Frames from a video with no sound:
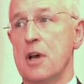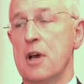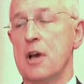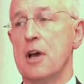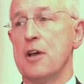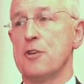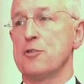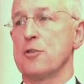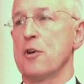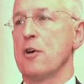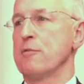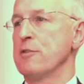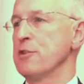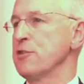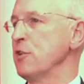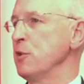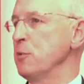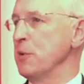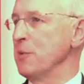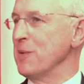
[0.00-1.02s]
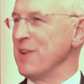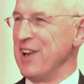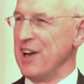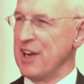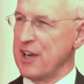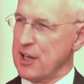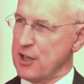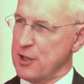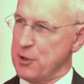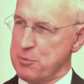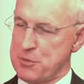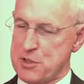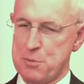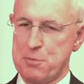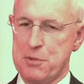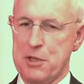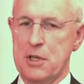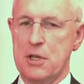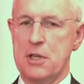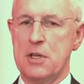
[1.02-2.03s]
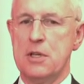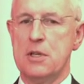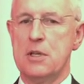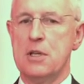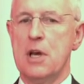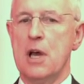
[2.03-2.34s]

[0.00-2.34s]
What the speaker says: as obviously we'd like them to be,